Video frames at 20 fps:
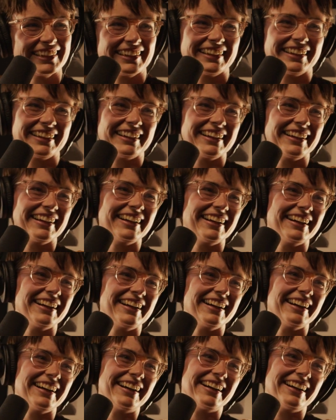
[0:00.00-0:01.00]
Awesome.
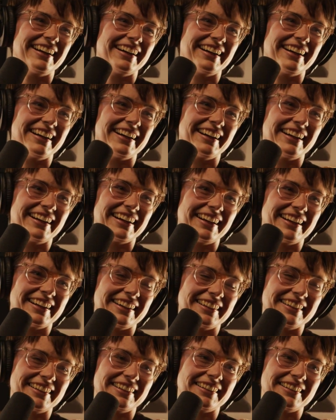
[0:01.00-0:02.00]

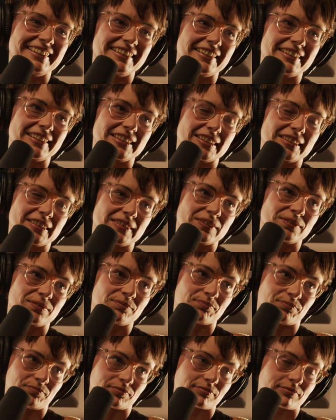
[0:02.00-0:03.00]
Back to the note of
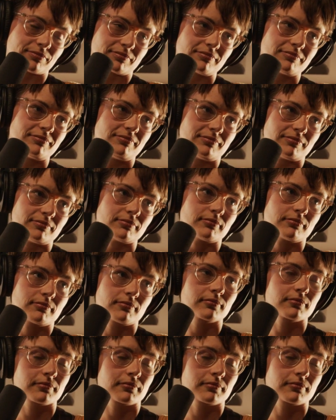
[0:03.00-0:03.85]
community, it is obviously